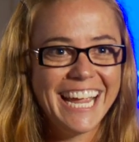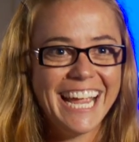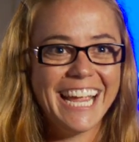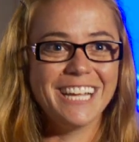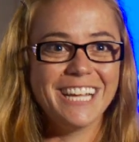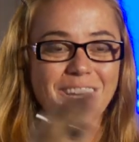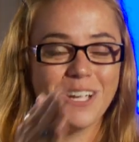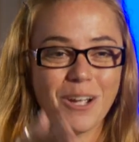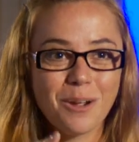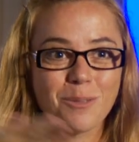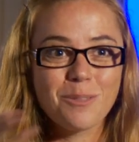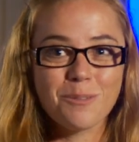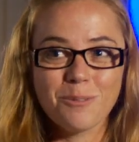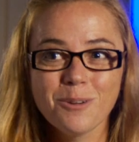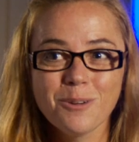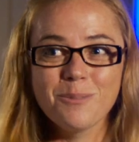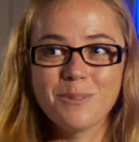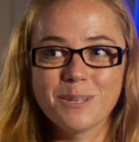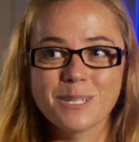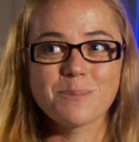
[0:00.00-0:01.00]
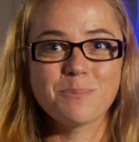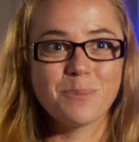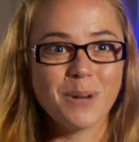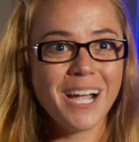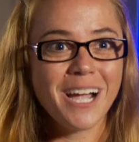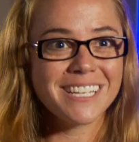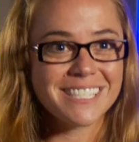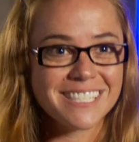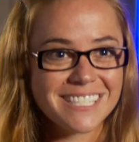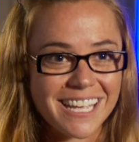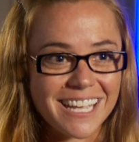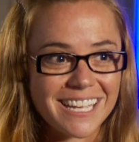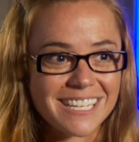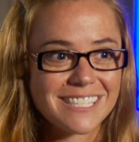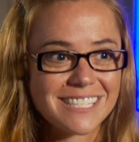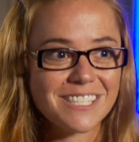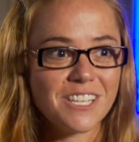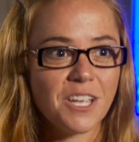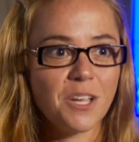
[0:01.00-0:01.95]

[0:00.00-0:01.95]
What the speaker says: and go through this process.